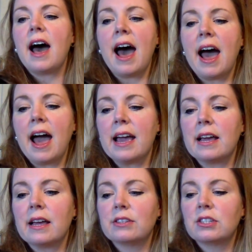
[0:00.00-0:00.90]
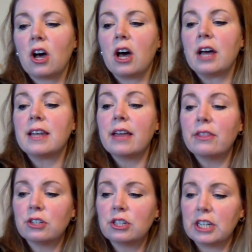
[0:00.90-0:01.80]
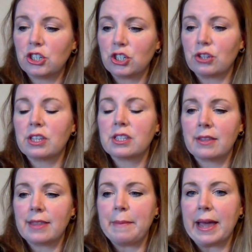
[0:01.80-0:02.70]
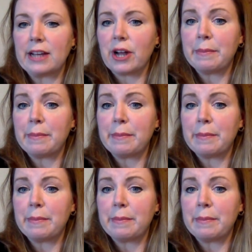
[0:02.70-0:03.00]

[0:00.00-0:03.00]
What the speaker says: I saw another stitcher that's on that page,